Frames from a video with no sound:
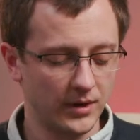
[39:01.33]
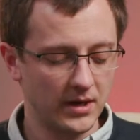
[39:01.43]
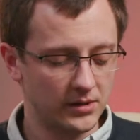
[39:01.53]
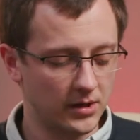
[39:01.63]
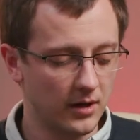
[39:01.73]

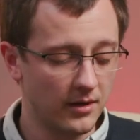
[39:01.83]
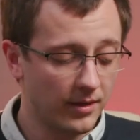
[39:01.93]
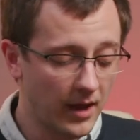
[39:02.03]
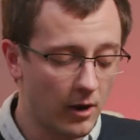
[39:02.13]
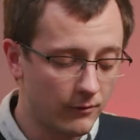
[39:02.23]
into,
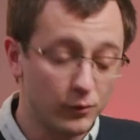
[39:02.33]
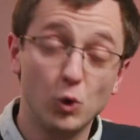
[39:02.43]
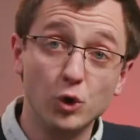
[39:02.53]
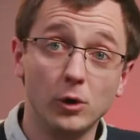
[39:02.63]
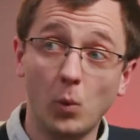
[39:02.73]
they are
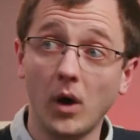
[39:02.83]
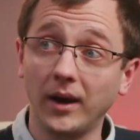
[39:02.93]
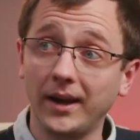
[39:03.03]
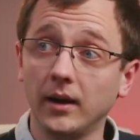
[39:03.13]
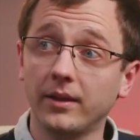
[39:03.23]
good at one
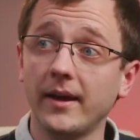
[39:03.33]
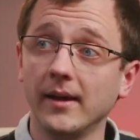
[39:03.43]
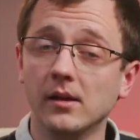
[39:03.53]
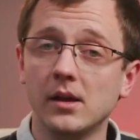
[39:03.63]
little thing.